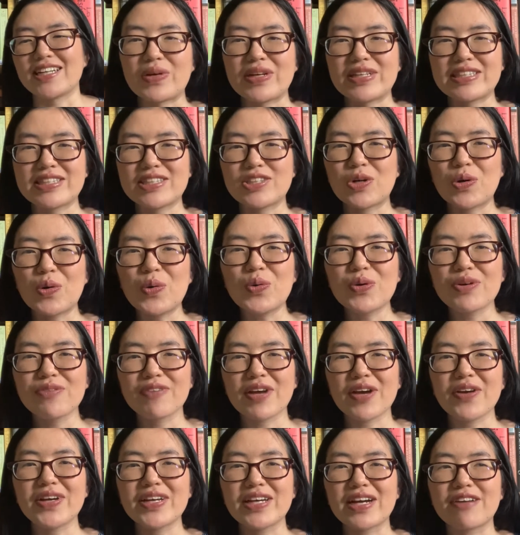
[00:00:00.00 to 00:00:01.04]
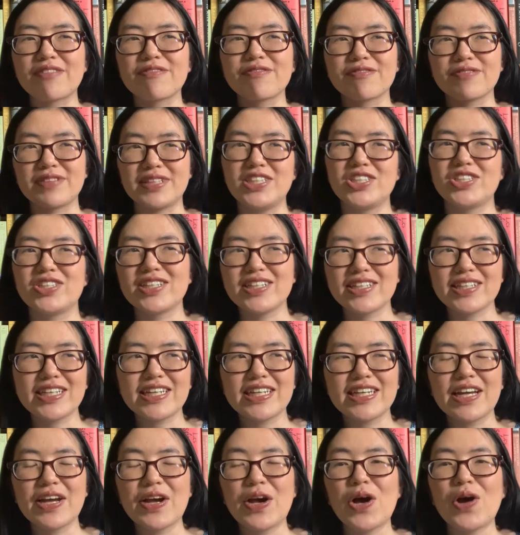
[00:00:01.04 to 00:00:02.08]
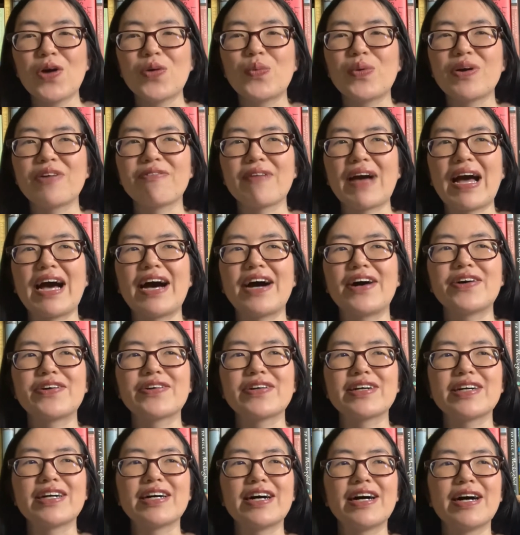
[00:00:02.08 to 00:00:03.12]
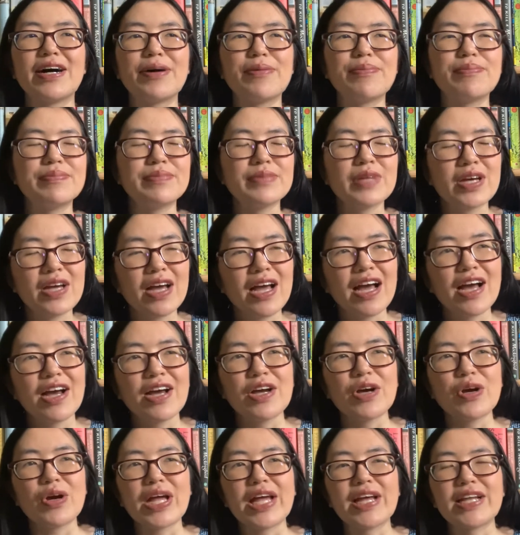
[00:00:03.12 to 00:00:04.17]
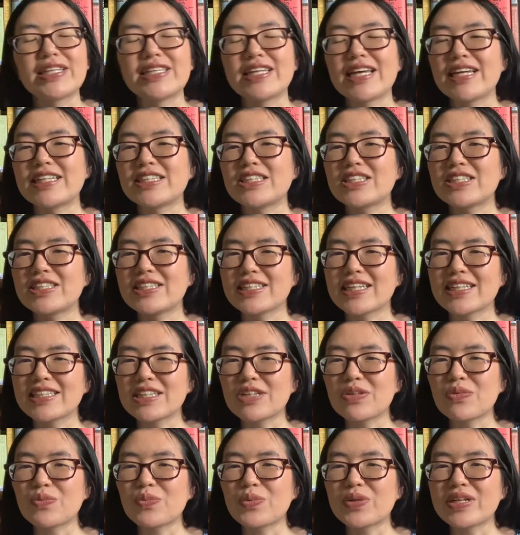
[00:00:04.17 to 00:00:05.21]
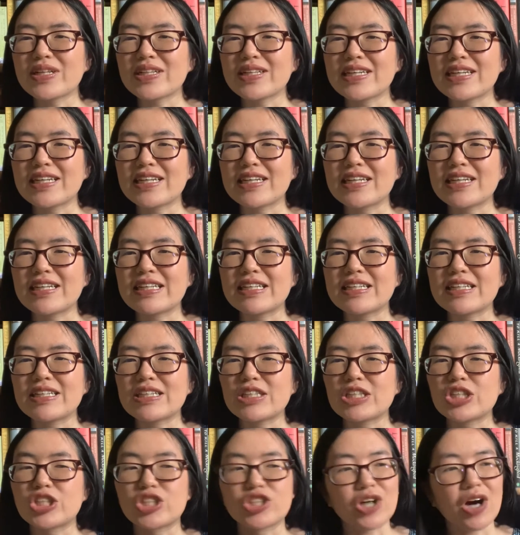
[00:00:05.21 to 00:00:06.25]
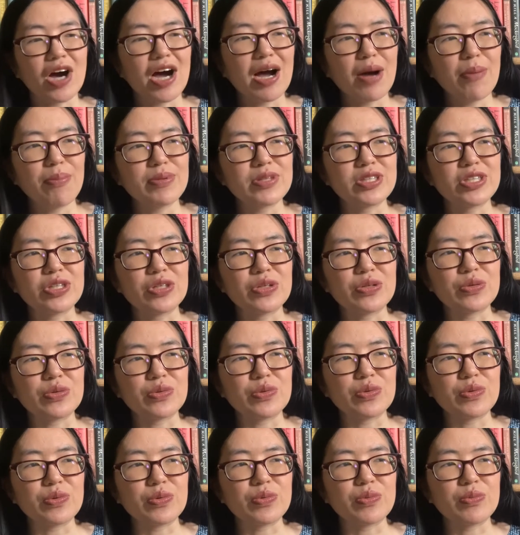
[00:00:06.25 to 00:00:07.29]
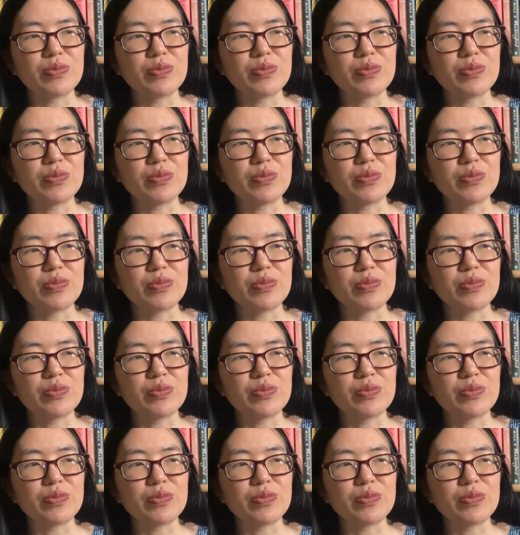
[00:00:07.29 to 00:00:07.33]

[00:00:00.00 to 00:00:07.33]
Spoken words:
It's told very unflinchingly without, it doesn't really stop to